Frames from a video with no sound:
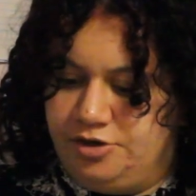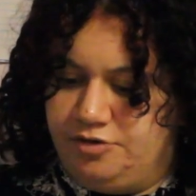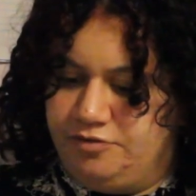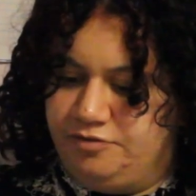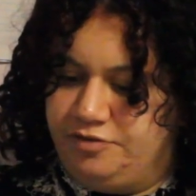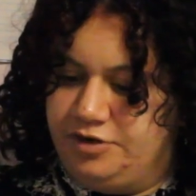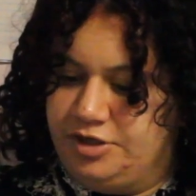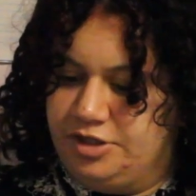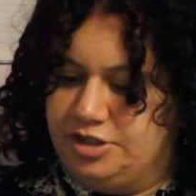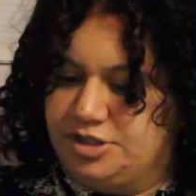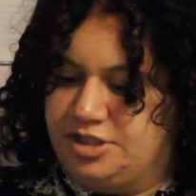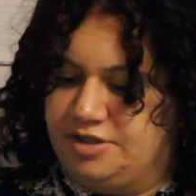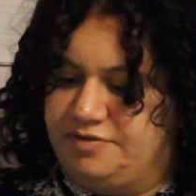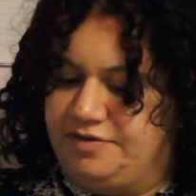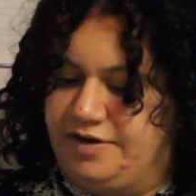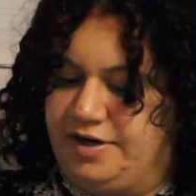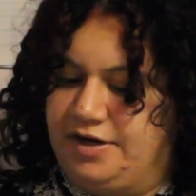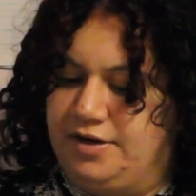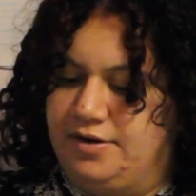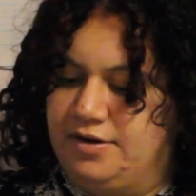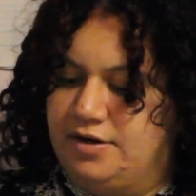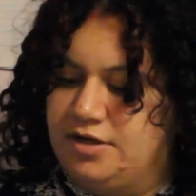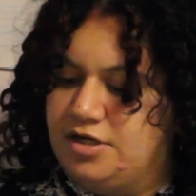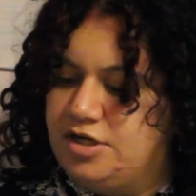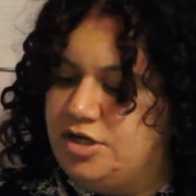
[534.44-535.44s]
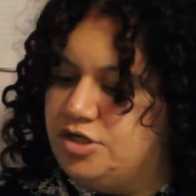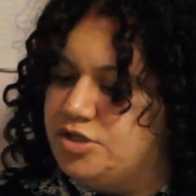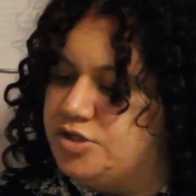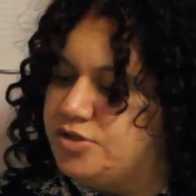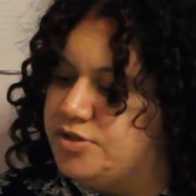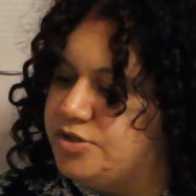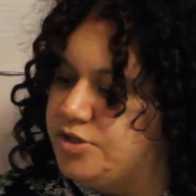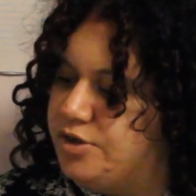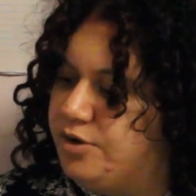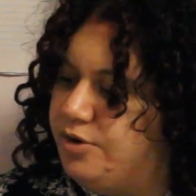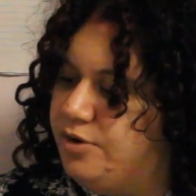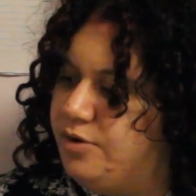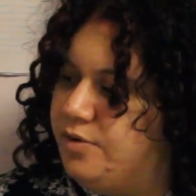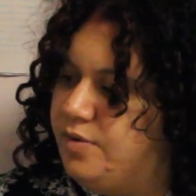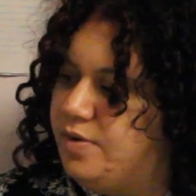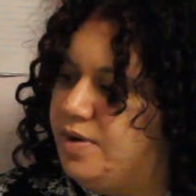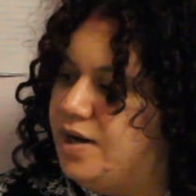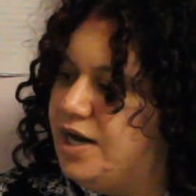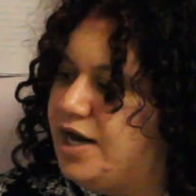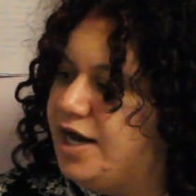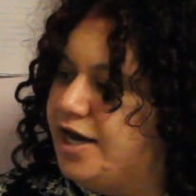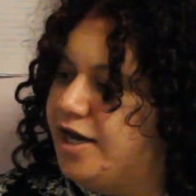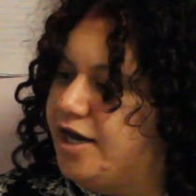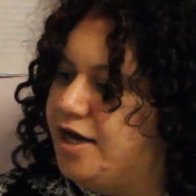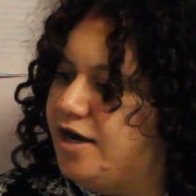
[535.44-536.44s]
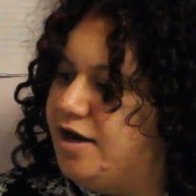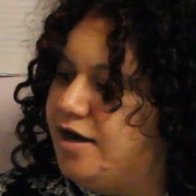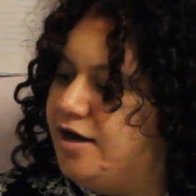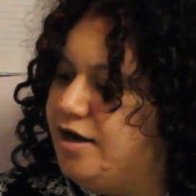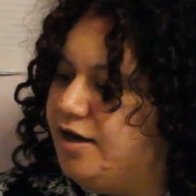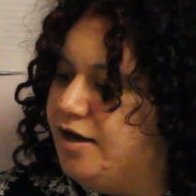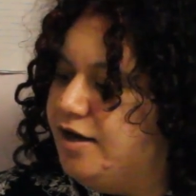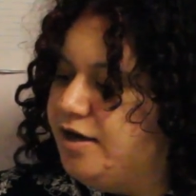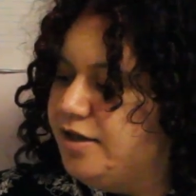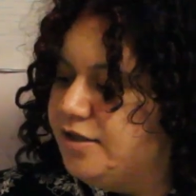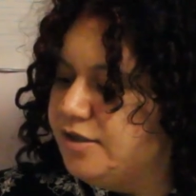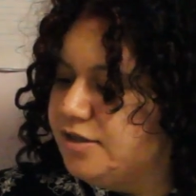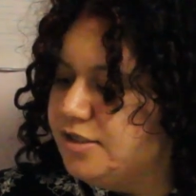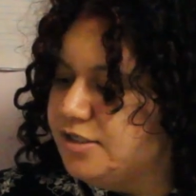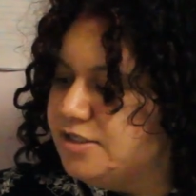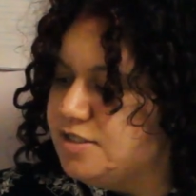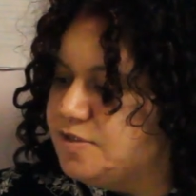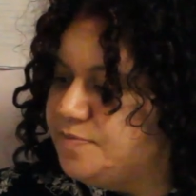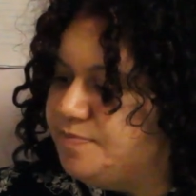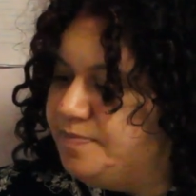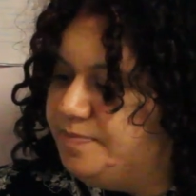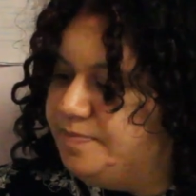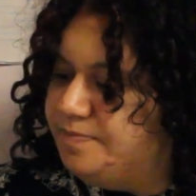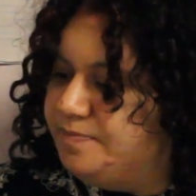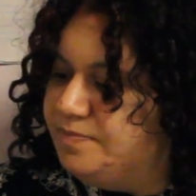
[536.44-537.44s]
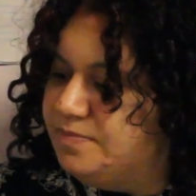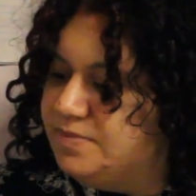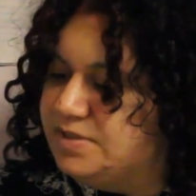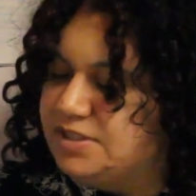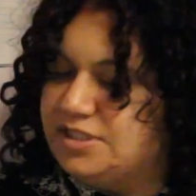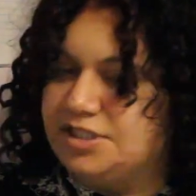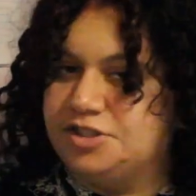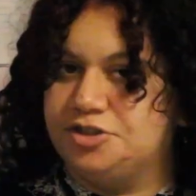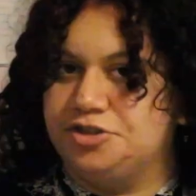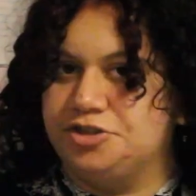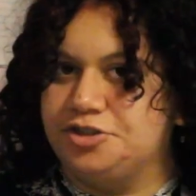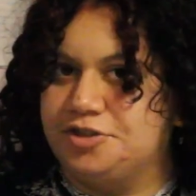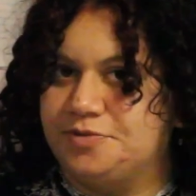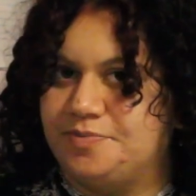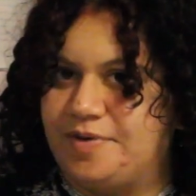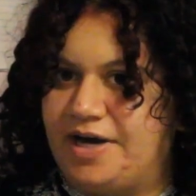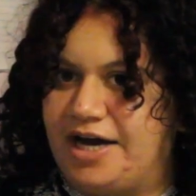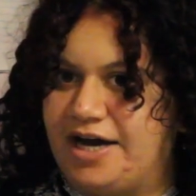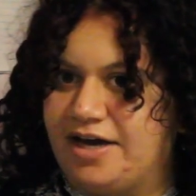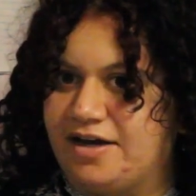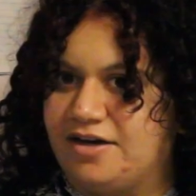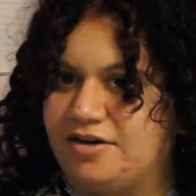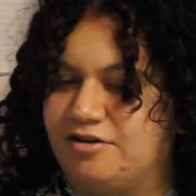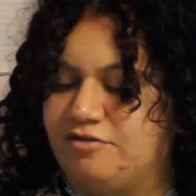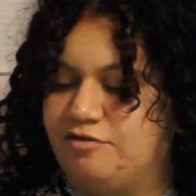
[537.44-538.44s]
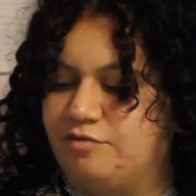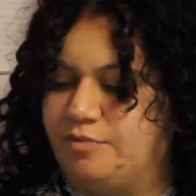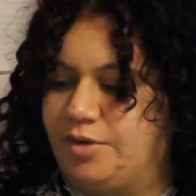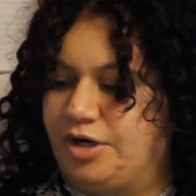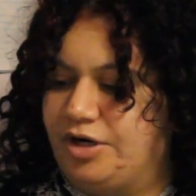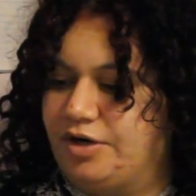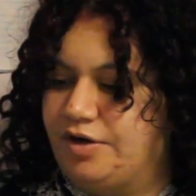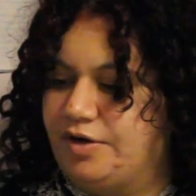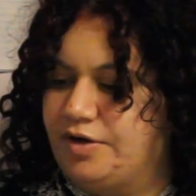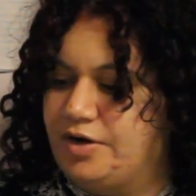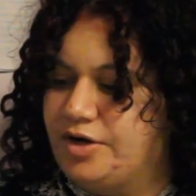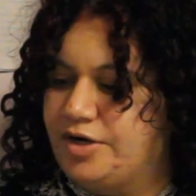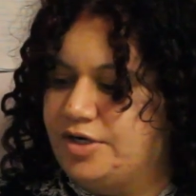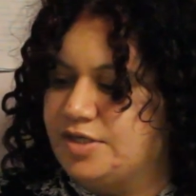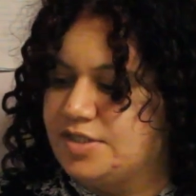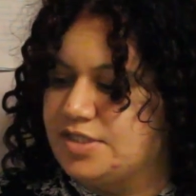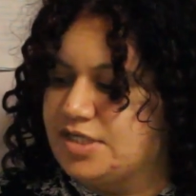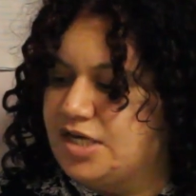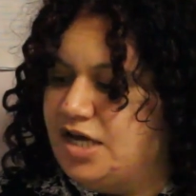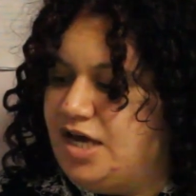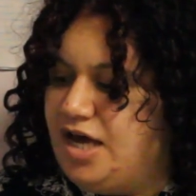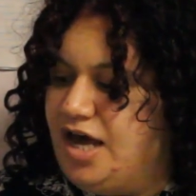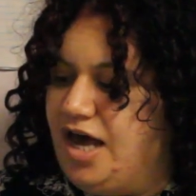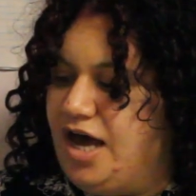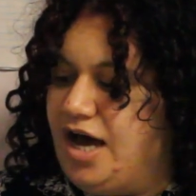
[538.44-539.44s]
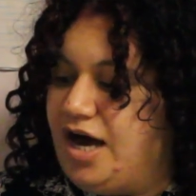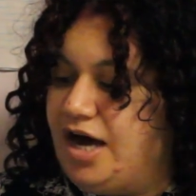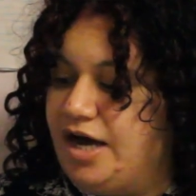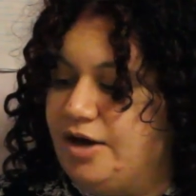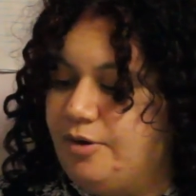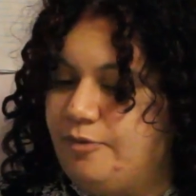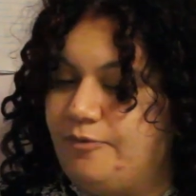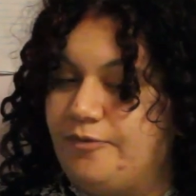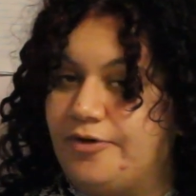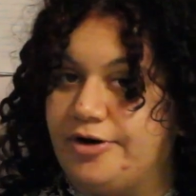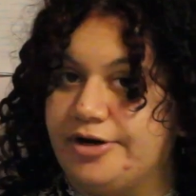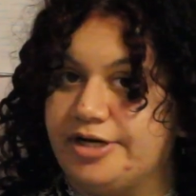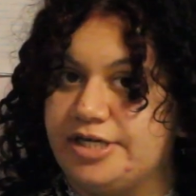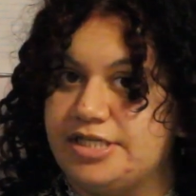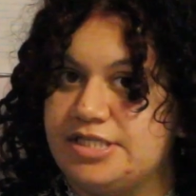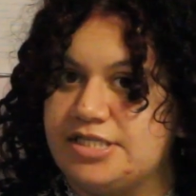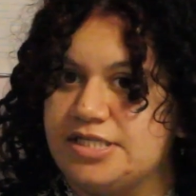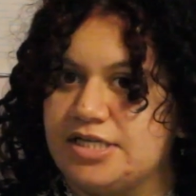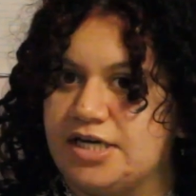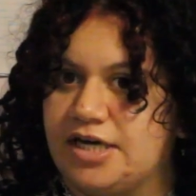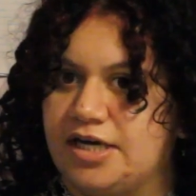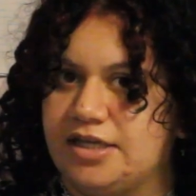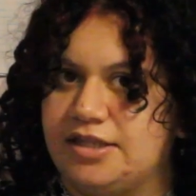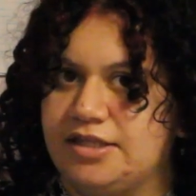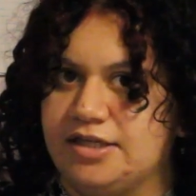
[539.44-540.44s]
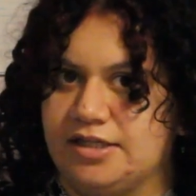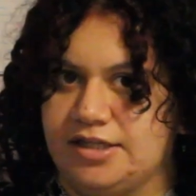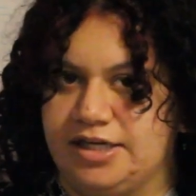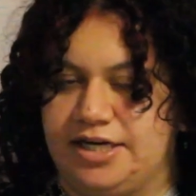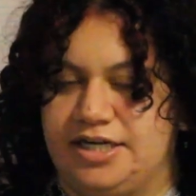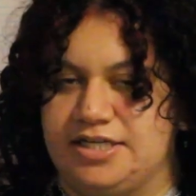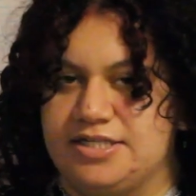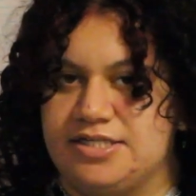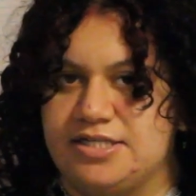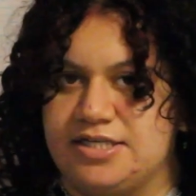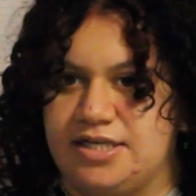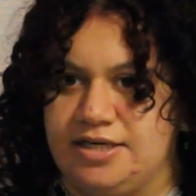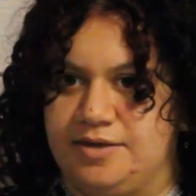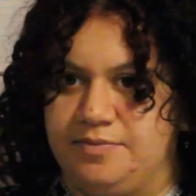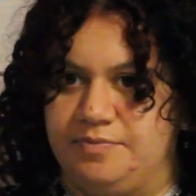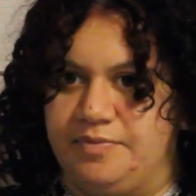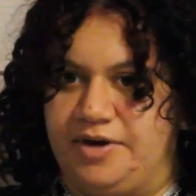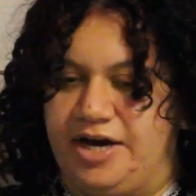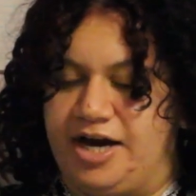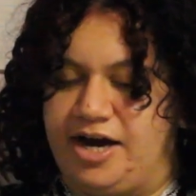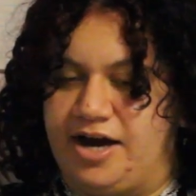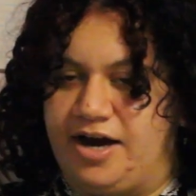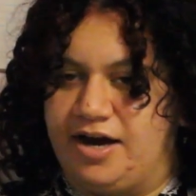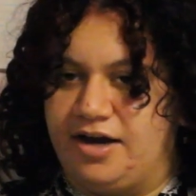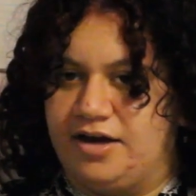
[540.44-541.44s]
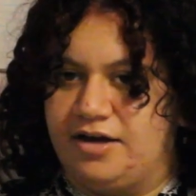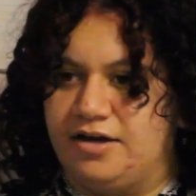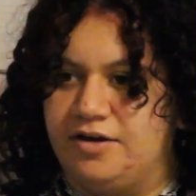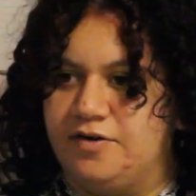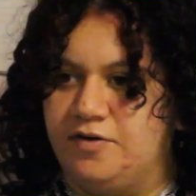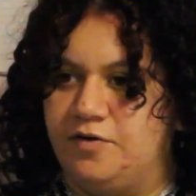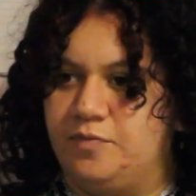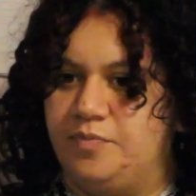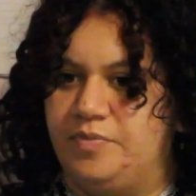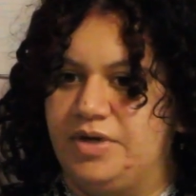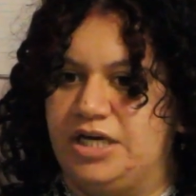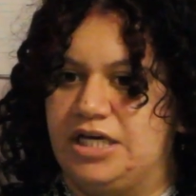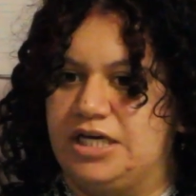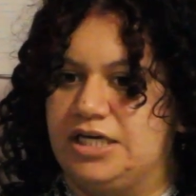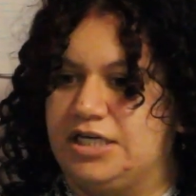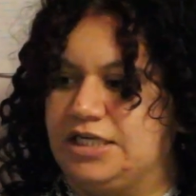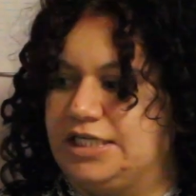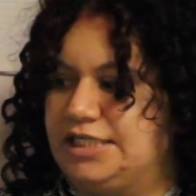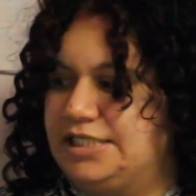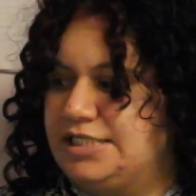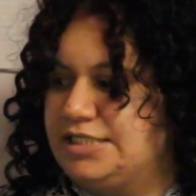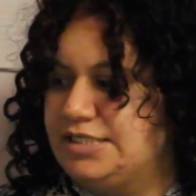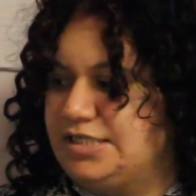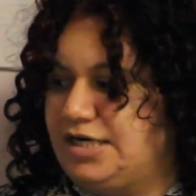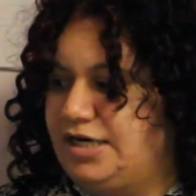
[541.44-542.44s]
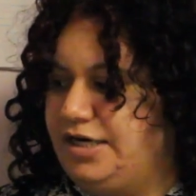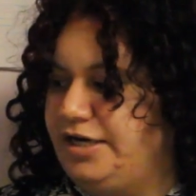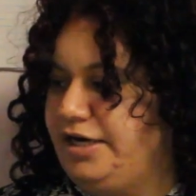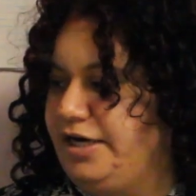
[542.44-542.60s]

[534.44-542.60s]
figure stuff out. So I got this citrus pack of markers. I wanted to get the landscape pack because I